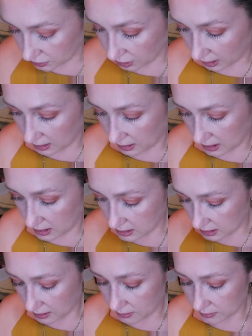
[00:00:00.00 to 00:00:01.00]
try
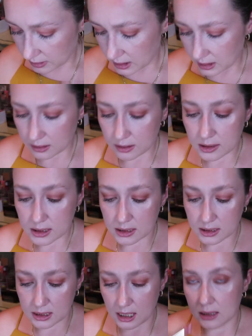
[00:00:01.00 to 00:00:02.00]
this. I don't think there's a
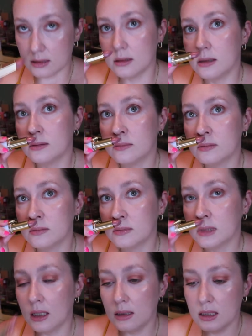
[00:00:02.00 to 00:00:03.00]
scent
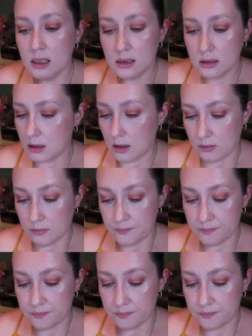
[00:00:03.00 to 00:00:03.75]
on this, no.